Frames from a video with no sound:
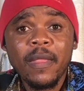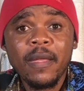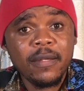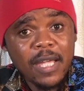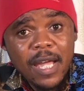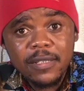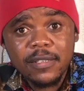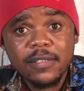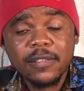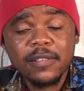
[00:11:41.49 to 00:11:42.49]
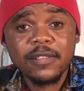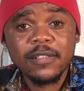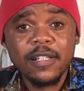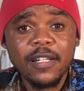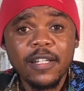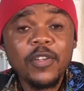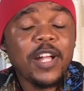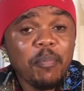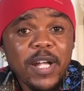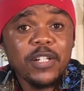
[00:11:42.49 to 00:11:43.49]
Yes, you can make